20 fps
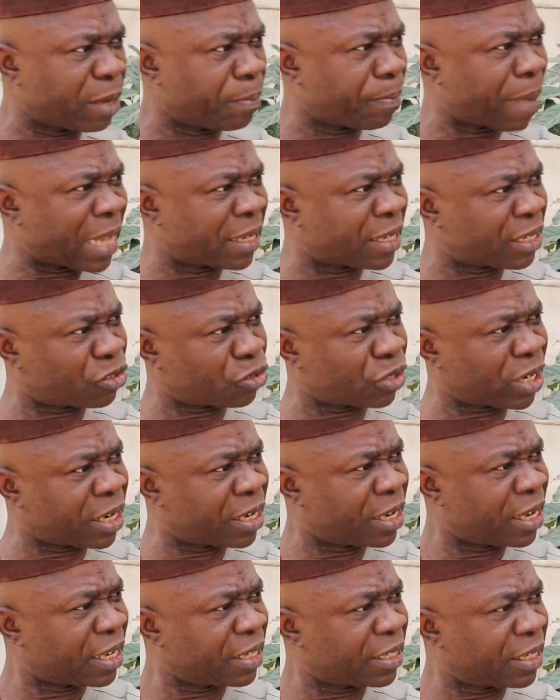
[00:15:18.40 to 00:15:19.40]
the
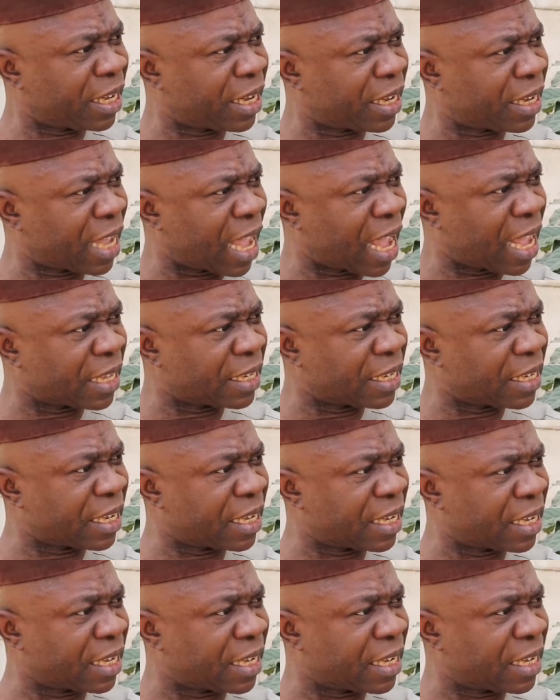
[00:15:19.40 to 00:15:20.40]
banditry,
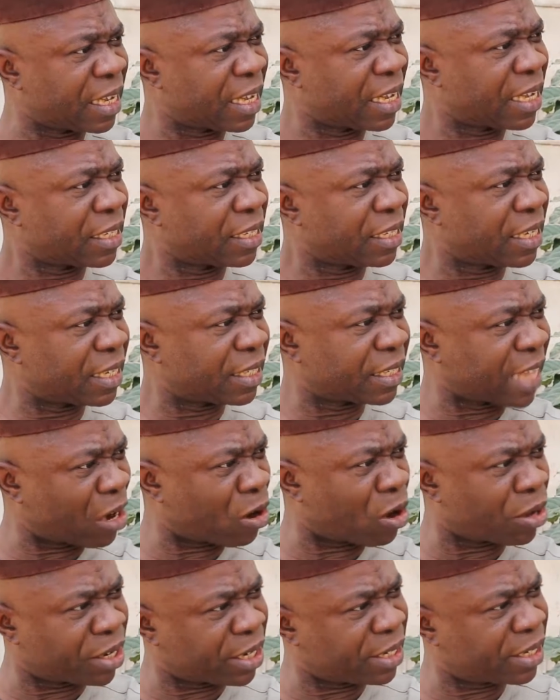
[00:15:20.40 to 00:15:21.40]
the
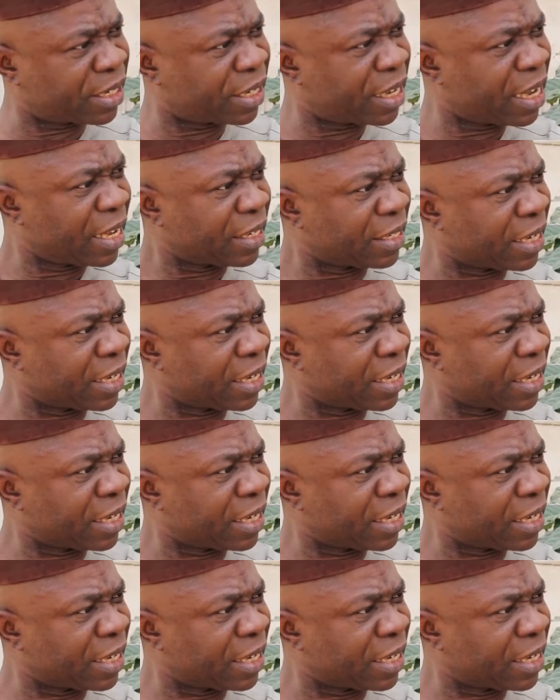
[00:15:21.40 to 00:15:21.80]
terrorists,